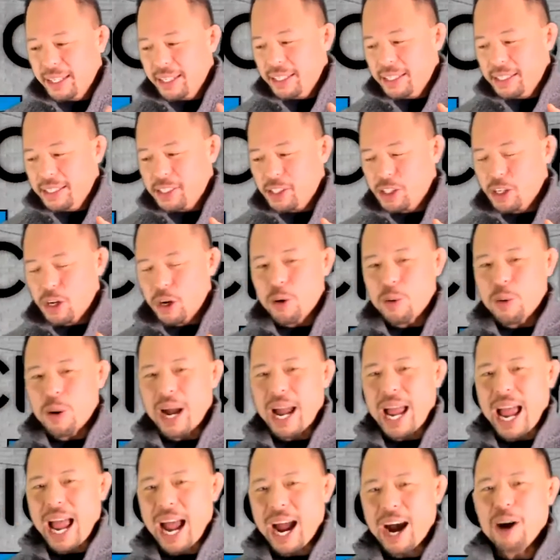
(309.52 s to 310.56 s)
So
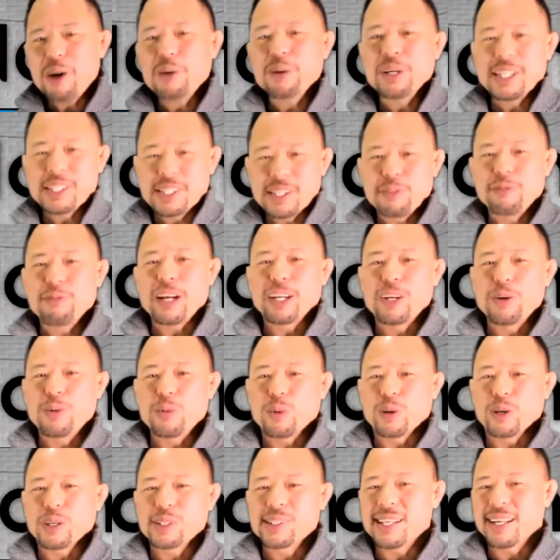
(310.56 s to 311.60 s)
how disinfectant
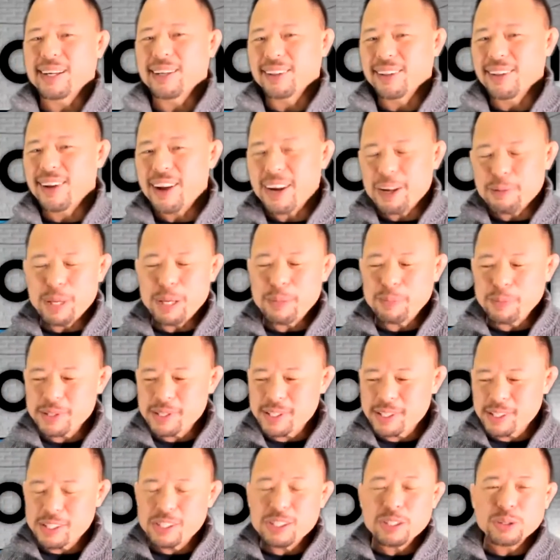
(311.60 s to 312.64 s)
works, and a lot of people
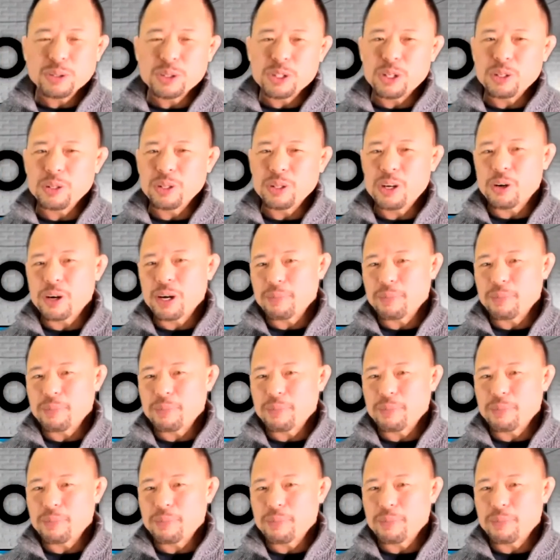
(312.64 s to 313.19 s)
still don't know.